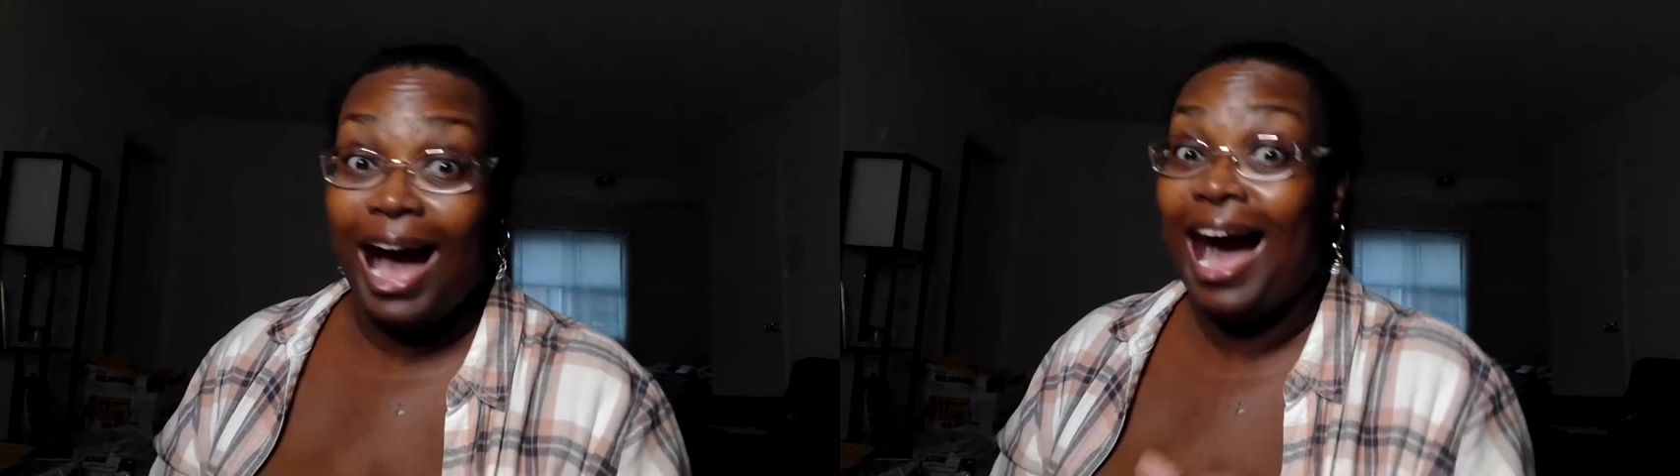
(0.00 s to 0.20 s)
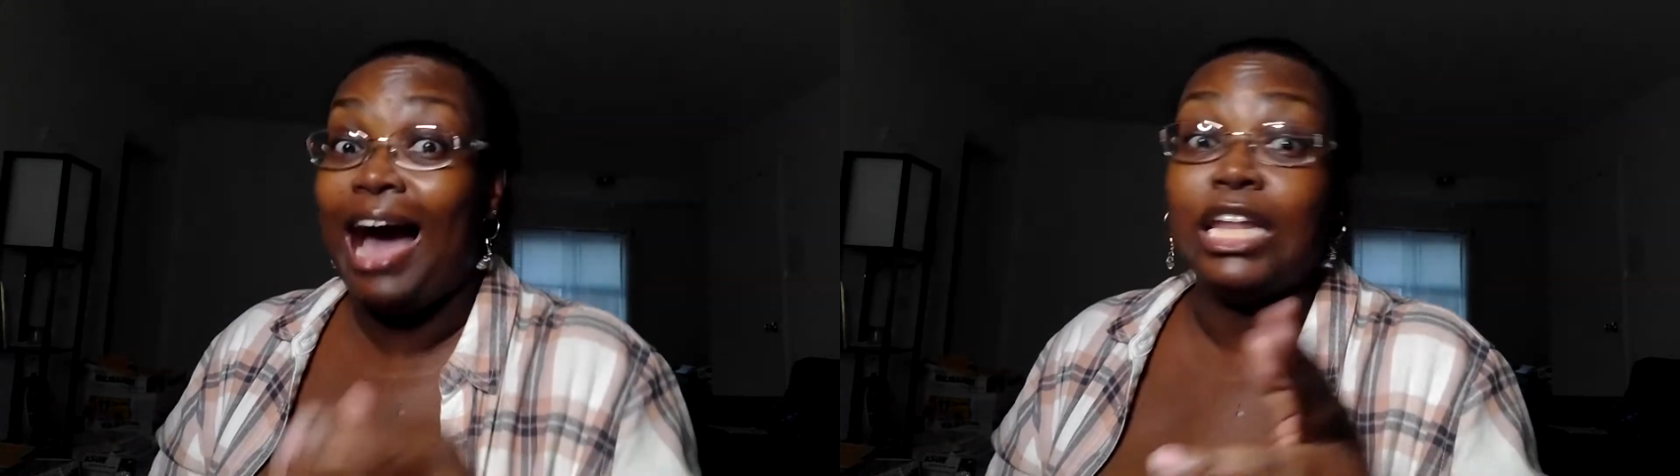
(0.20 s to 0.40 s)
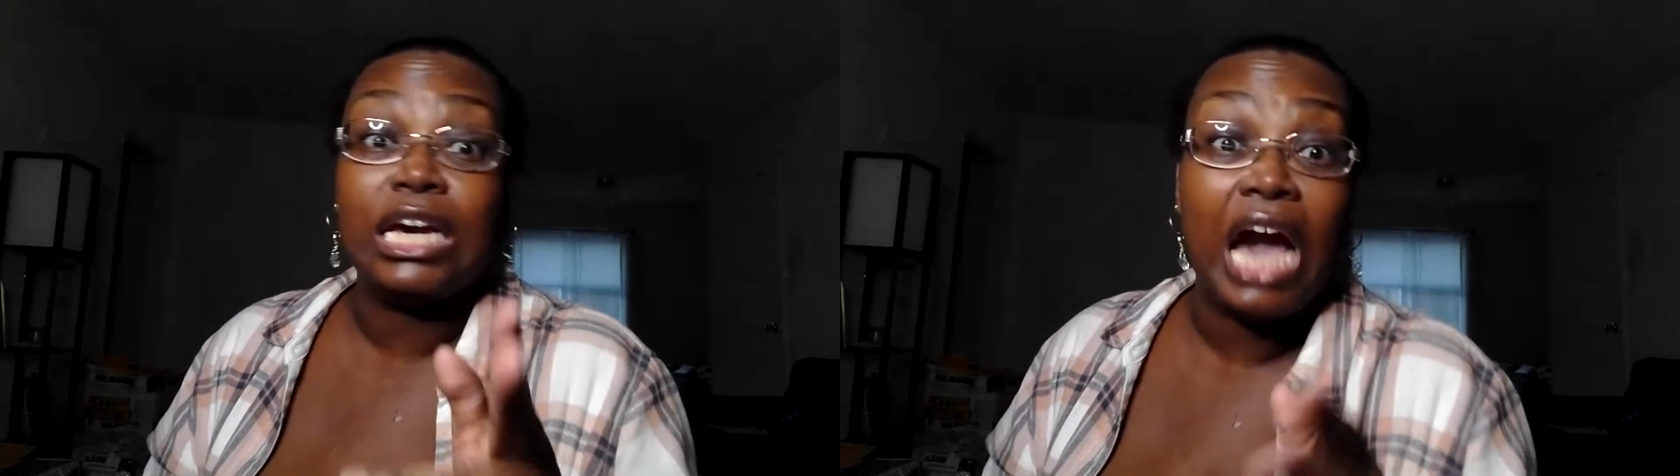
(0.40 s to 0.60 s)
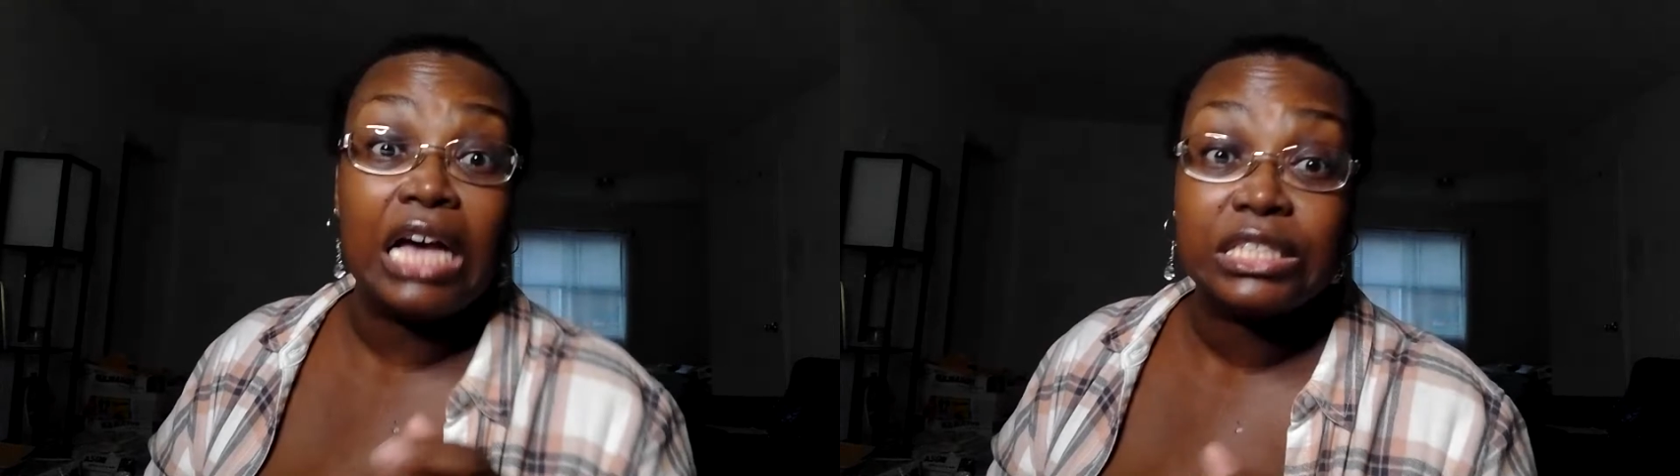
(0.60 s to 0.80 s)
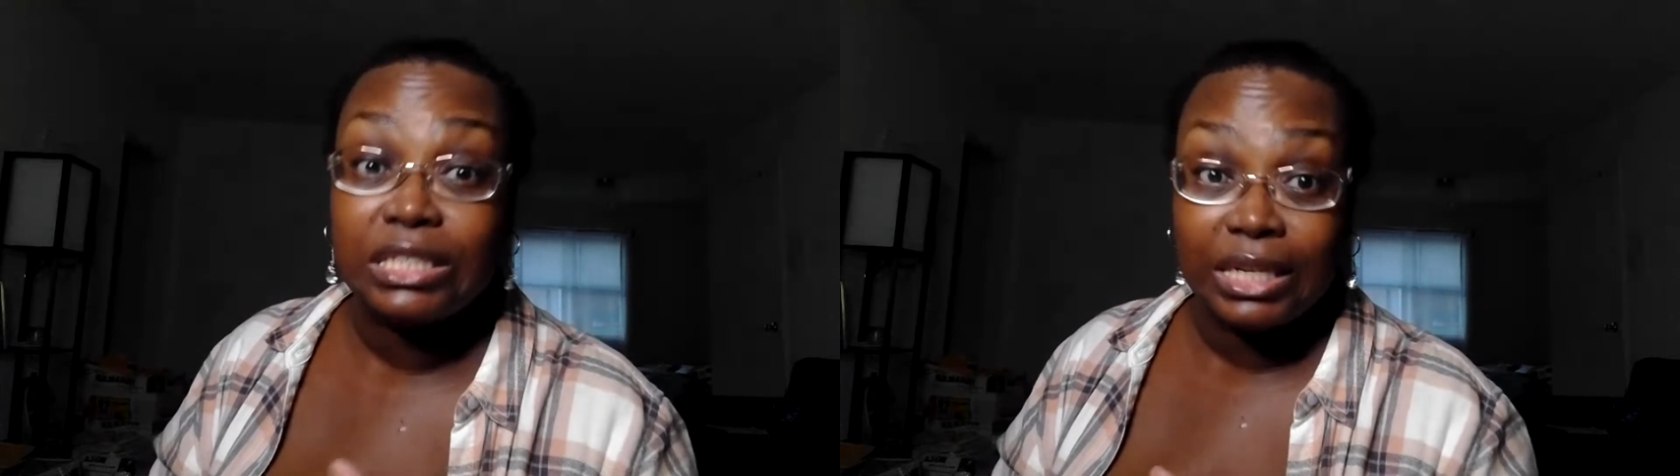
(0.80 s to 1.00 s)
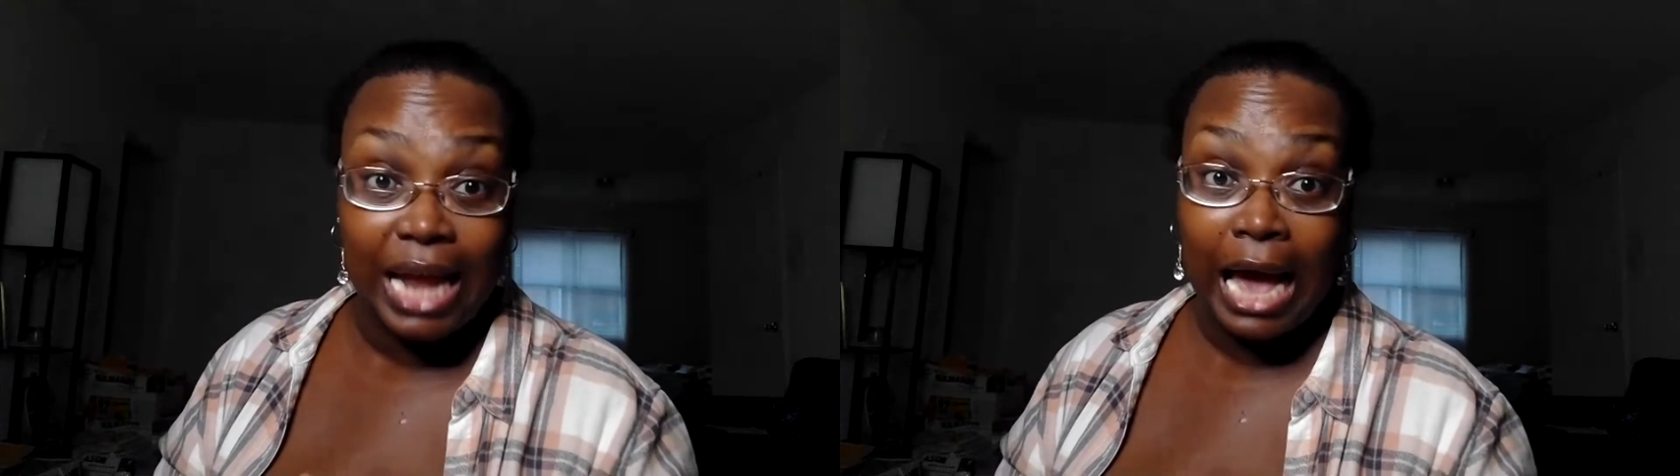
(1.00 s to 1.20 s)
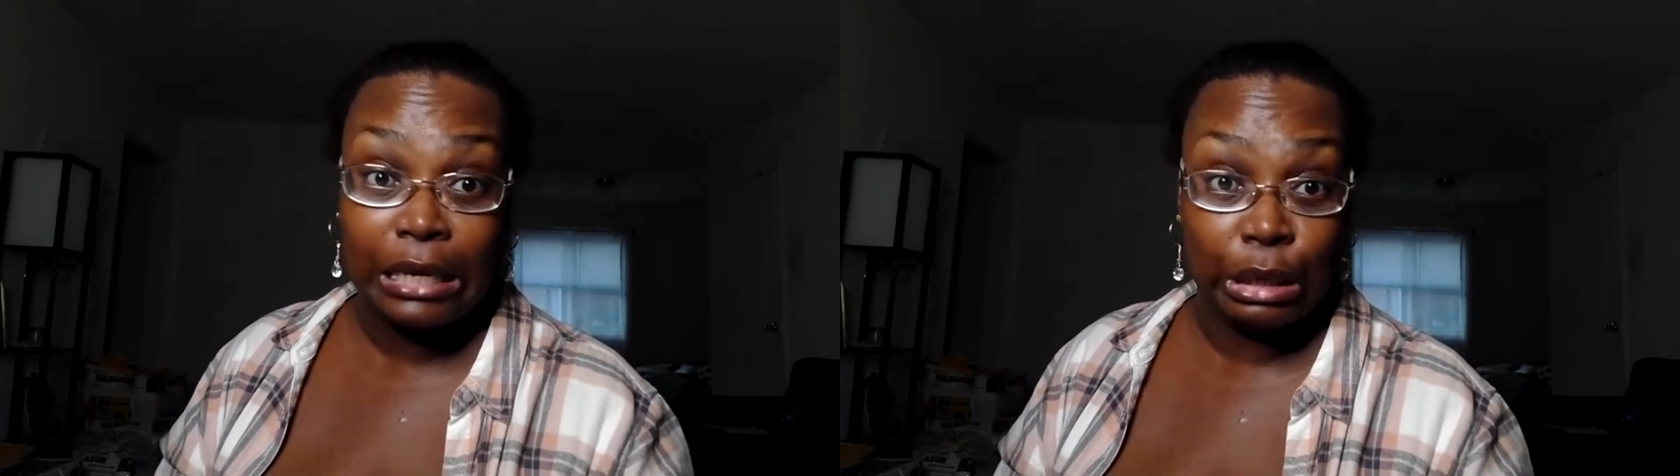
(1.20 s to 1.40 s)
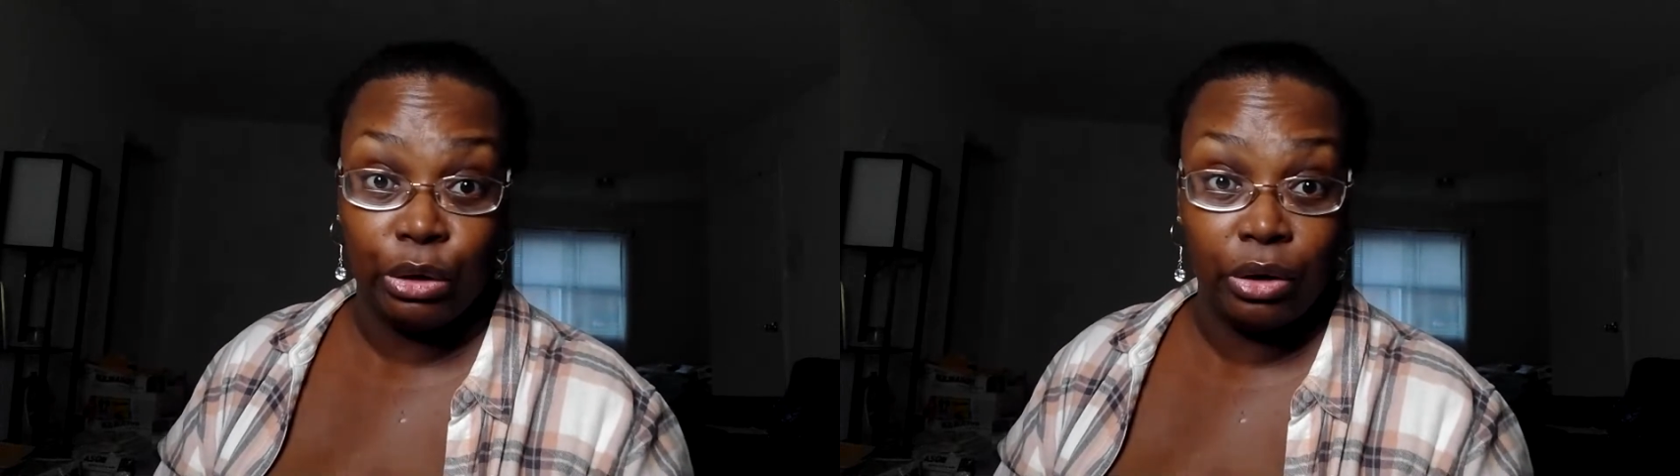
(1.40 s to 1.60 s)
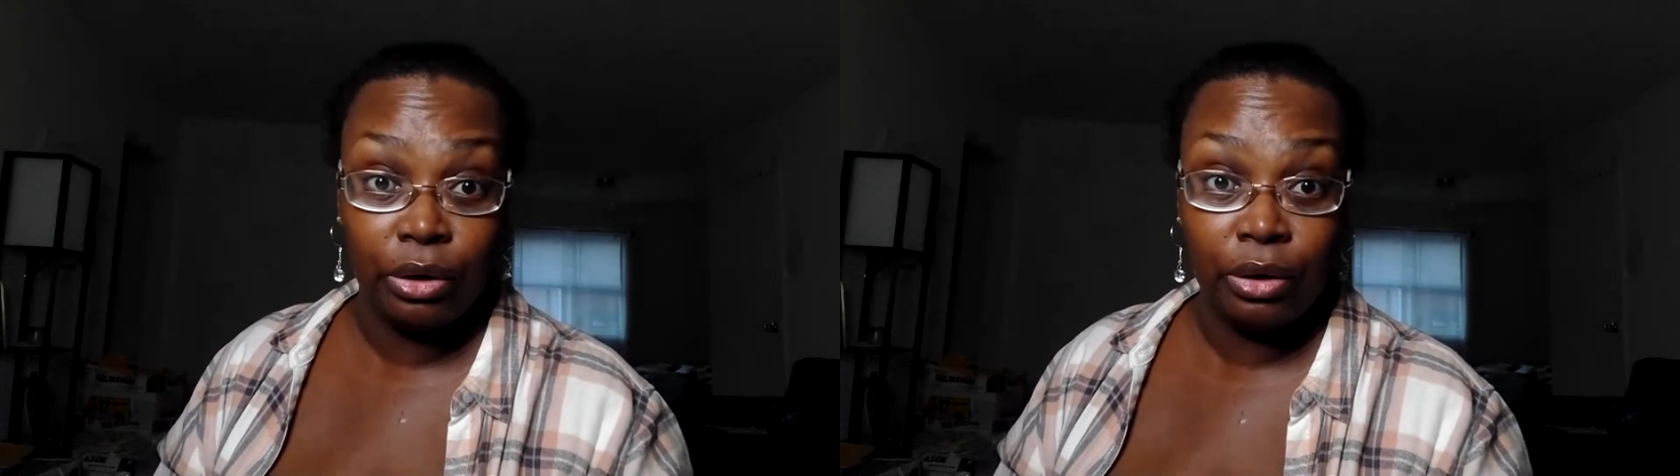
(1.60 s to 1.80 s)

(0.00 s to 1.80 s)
Holocaust denier.